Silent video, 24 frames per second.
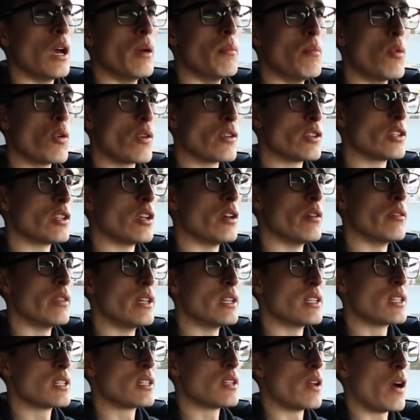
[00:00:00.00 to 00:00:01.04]
more so
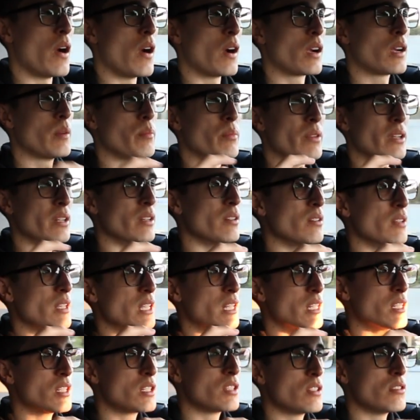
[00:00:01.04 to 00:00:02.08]
than stock, but
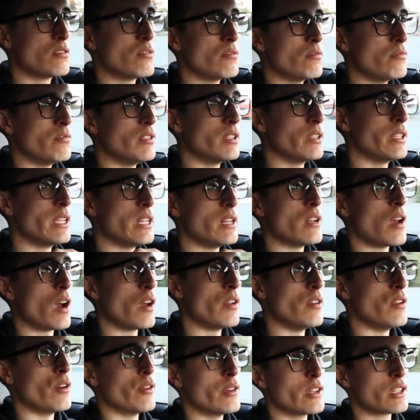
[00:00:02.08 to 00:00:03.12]
it's really
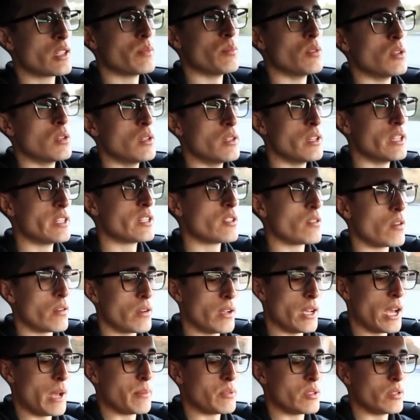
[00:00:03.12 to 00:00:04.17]
not noticeable unless you're on
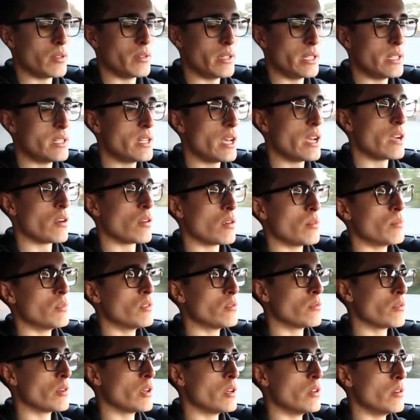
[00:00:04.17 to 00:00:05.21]
an absolutely terrible
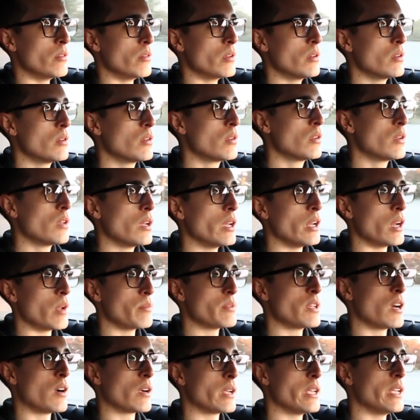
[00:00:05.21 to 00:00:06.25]
road, and I'm
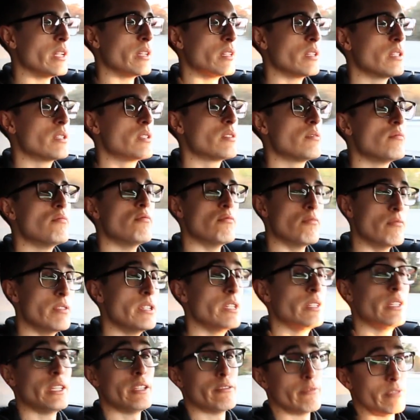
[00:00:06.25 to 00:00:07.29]
talking
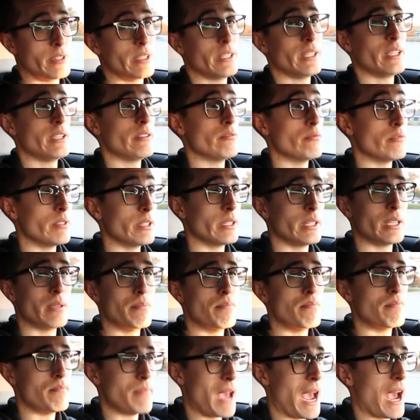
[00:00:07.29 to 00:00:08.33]
really, really, really
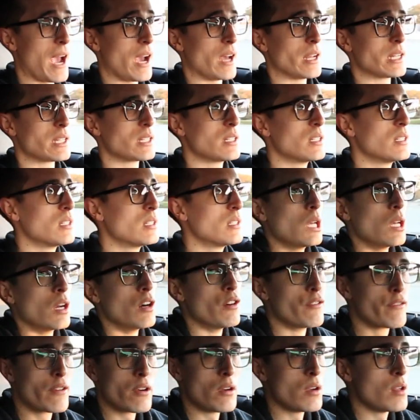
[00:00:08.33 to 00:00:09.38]
bad.
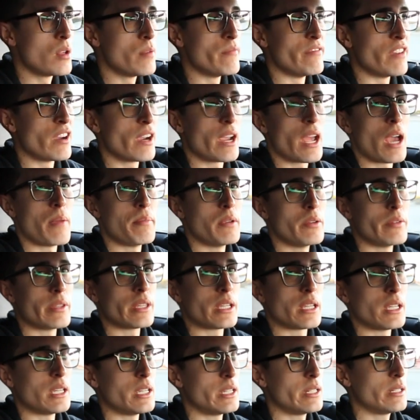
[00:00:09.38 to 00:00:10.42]
Overall, I'm very happy with
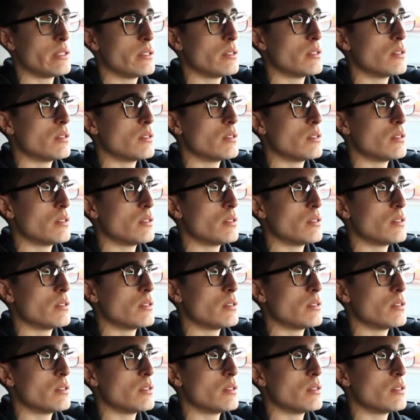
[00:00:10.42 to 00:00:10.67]
the kit.